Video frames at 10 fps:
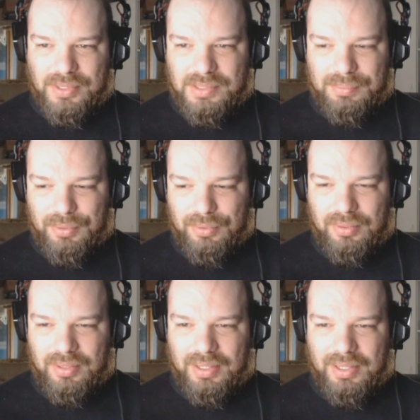more
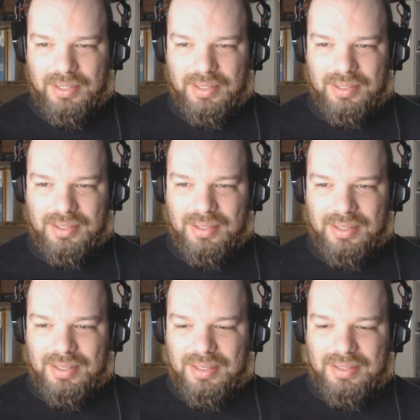smoothly,
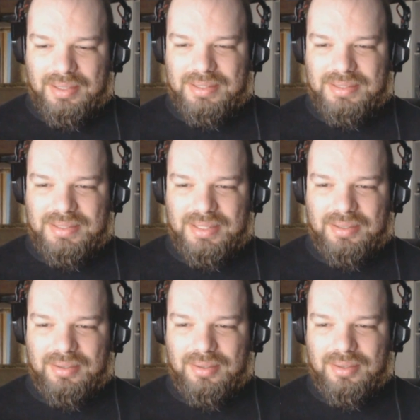because
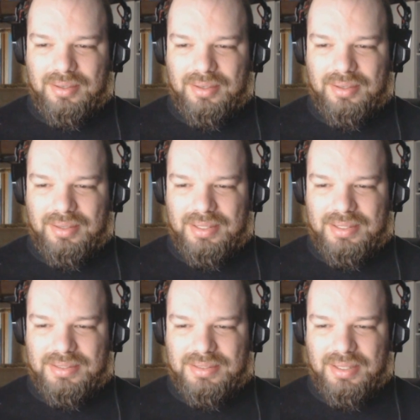there are
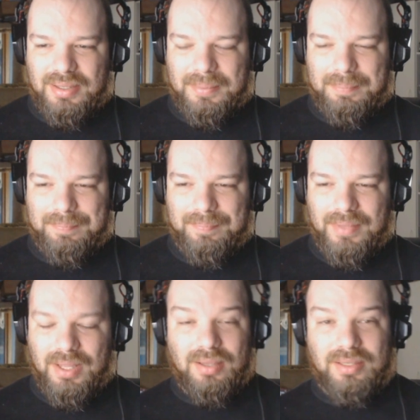these
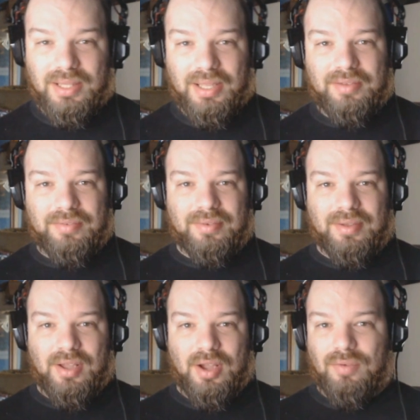Enclave
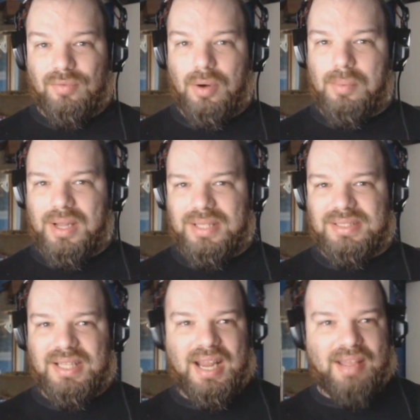
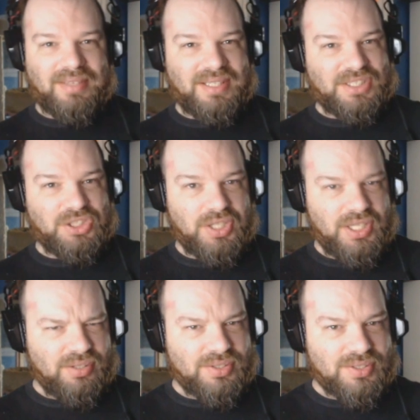robots that have these
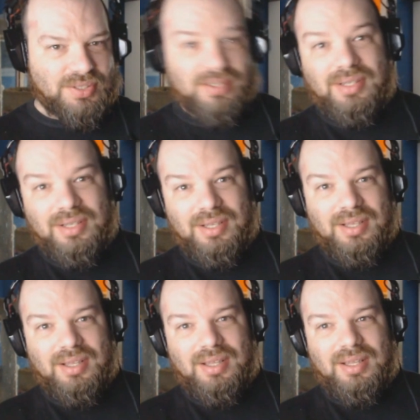shields.
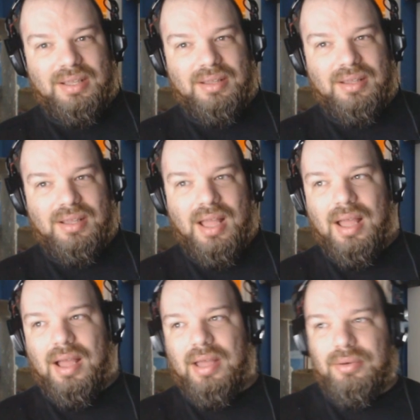
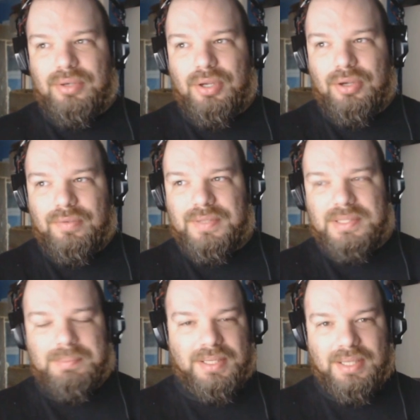I don't know if
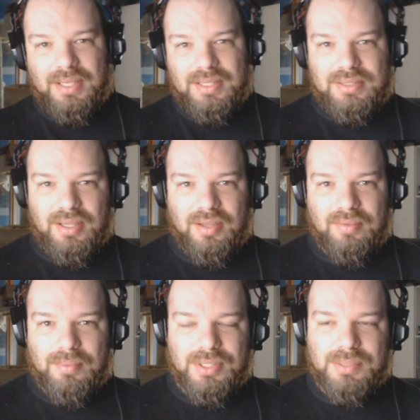it's because
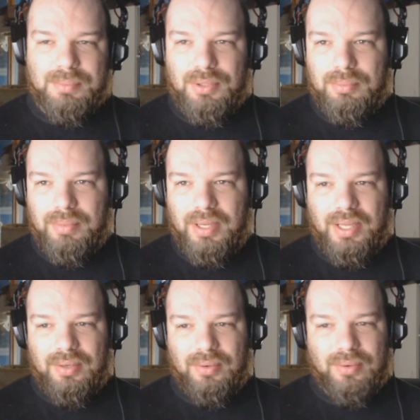of Mars Mutant
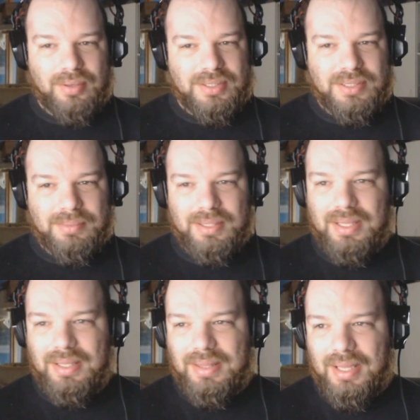mod or
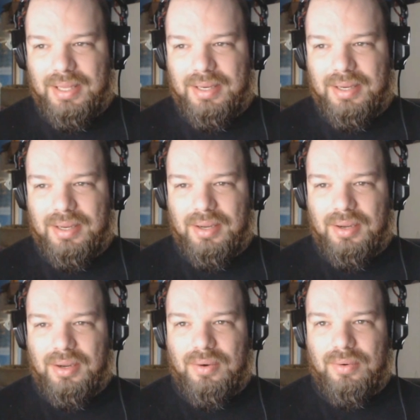something like that,
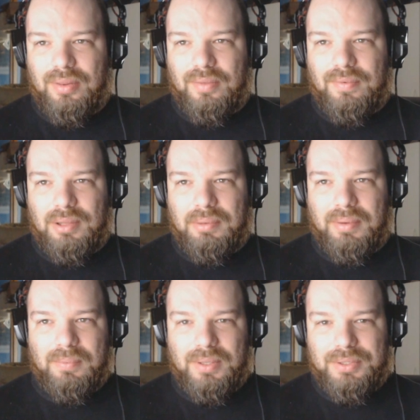or the
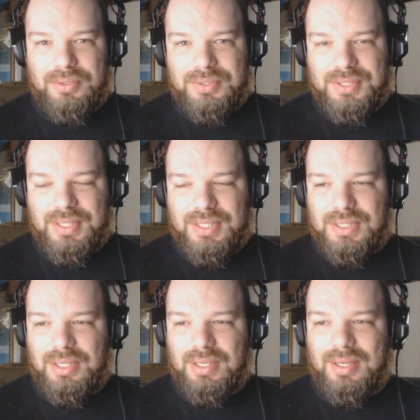Fallout Wanderers
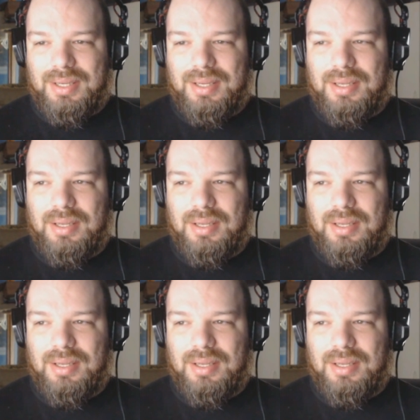edition.